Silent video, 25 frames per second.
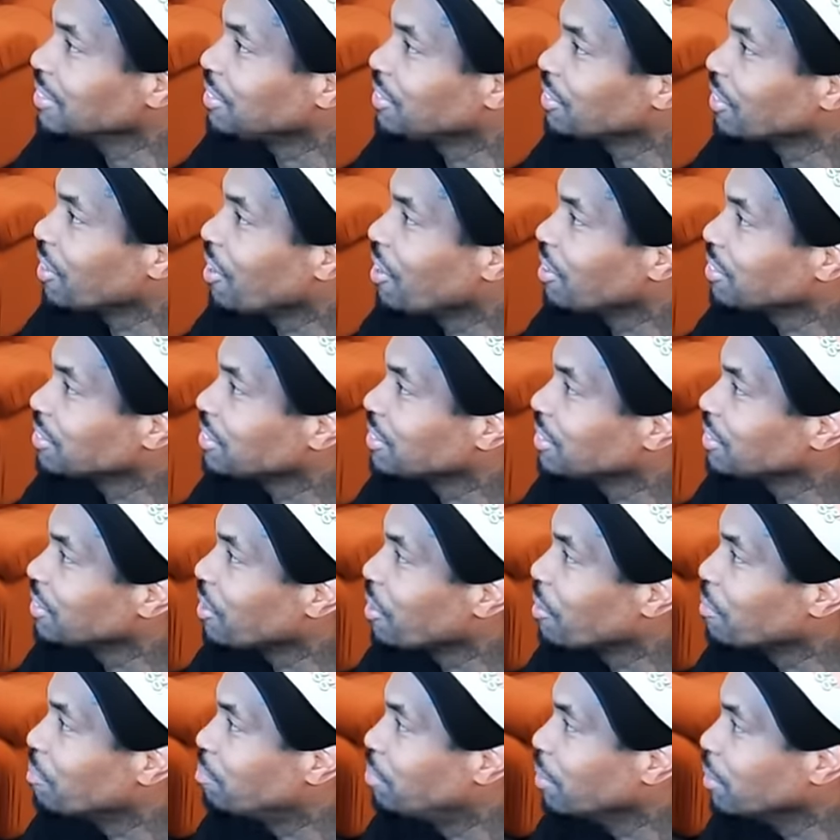Charleston
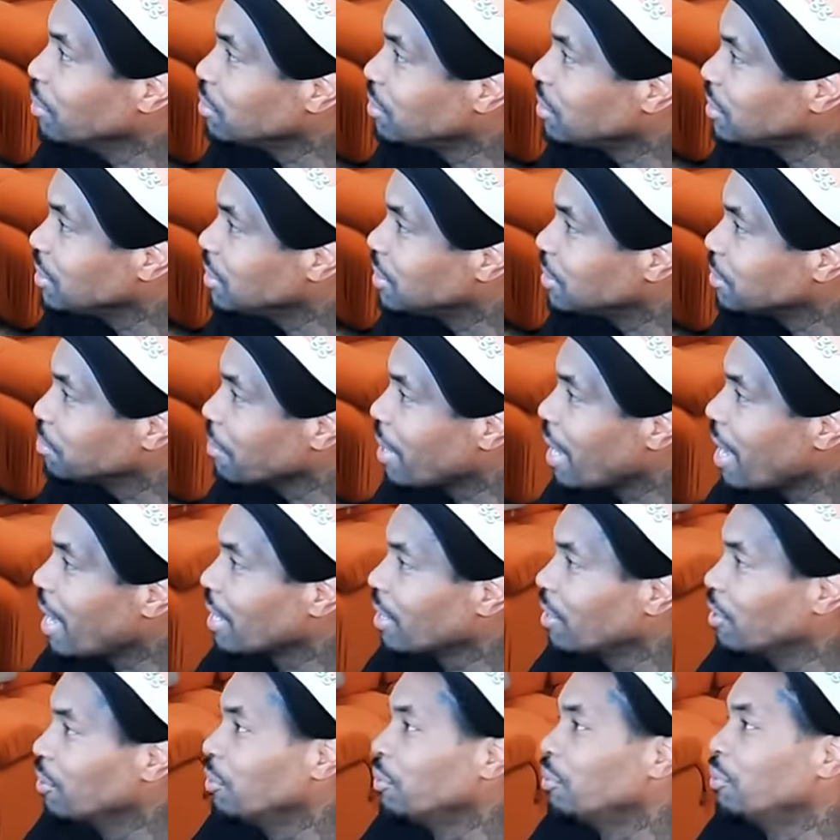or Boosie Smac?
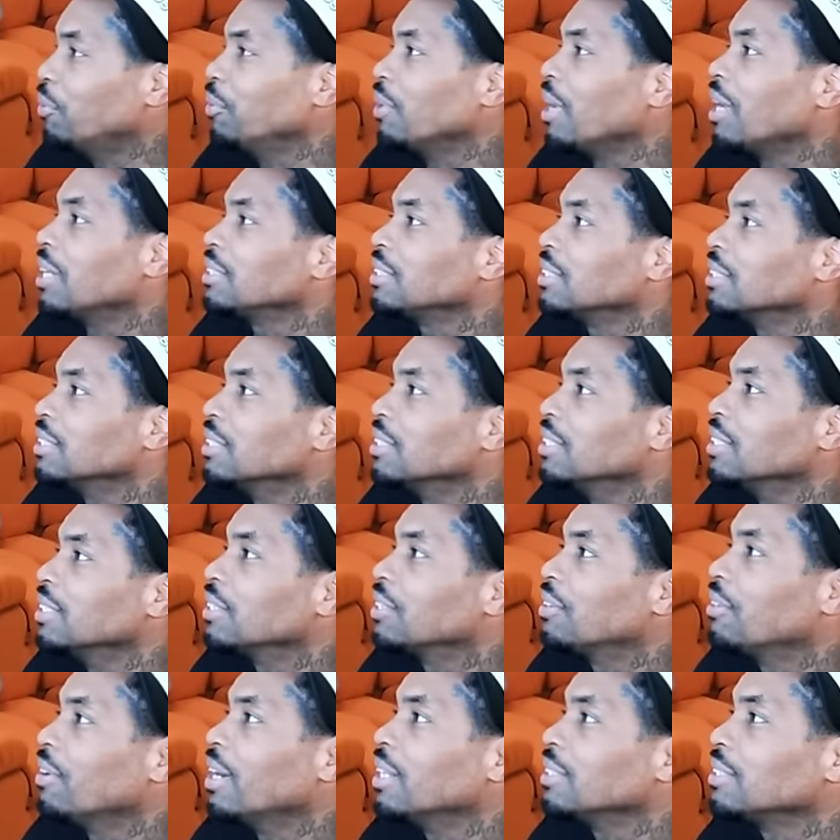Oh, that's a good
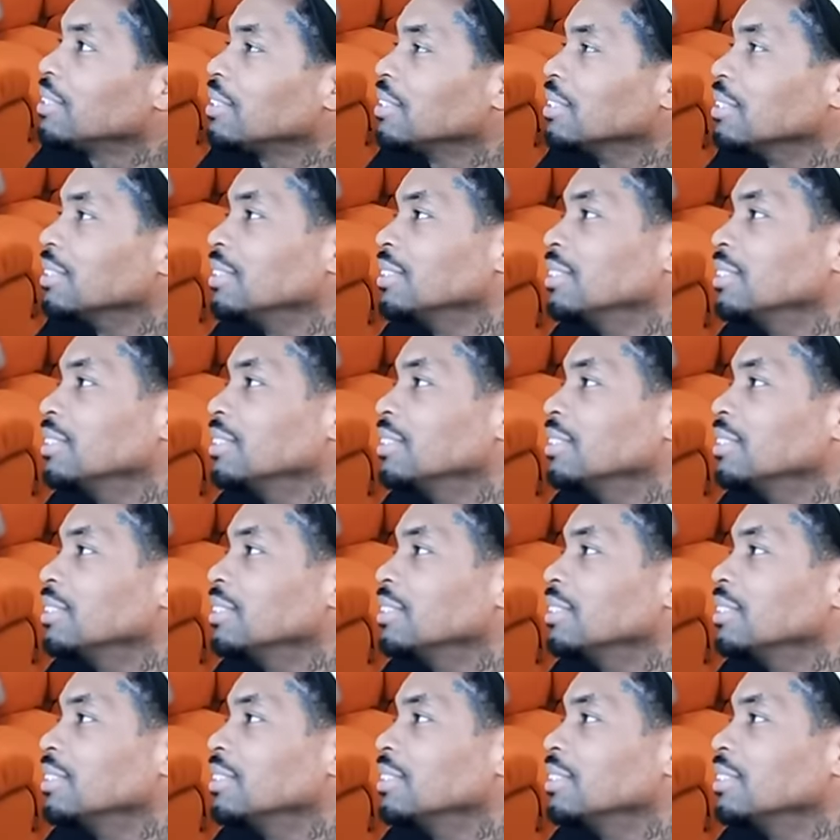question.